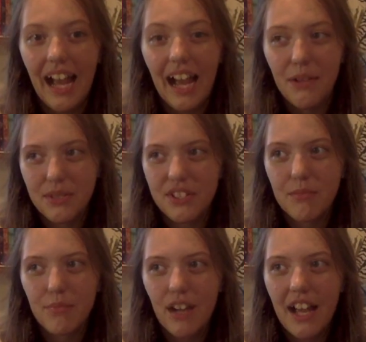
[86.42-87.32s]
I was
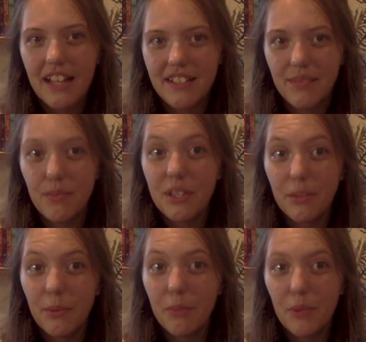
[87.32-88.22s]
surprised when there
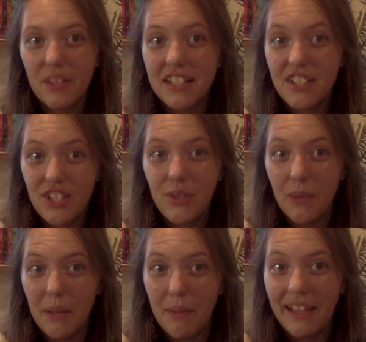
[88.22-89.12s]
were more than
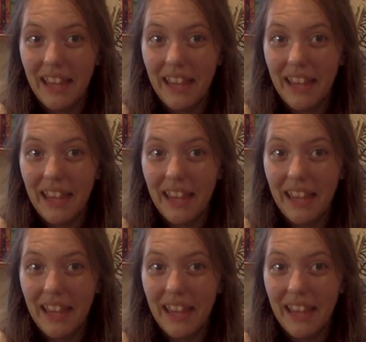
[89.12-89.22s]
2 at my